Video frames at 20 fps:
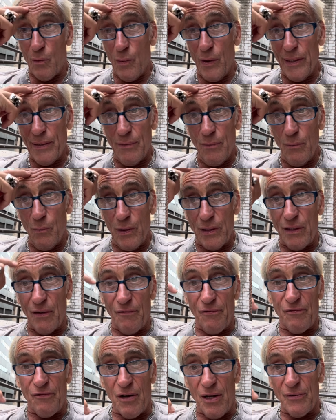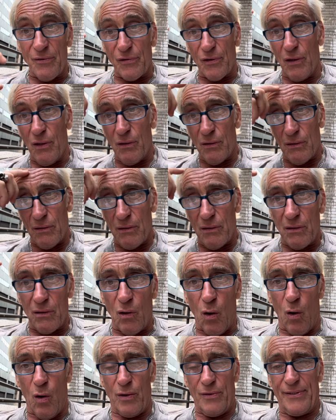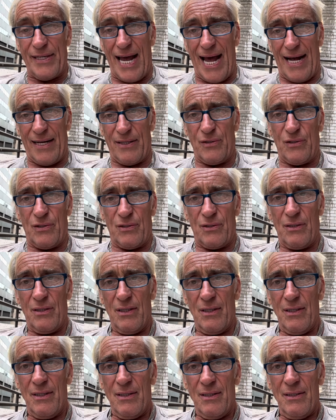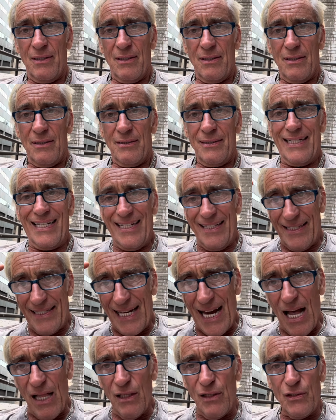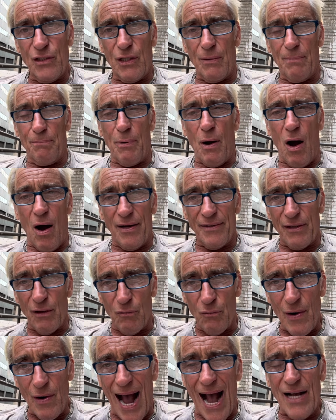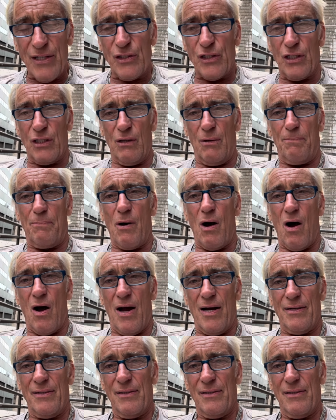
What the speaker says: with the frontal cortex, the intelligent part, the rational part.